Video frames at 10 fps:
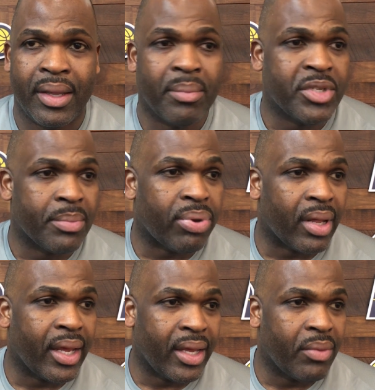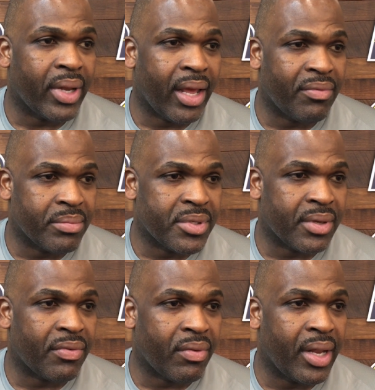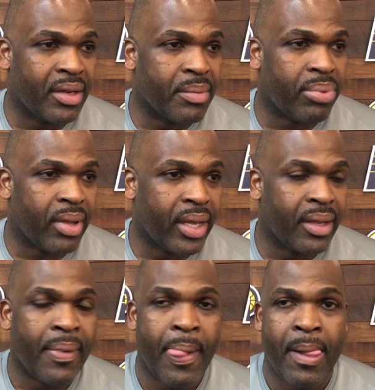him to play. He would have himself ready to play.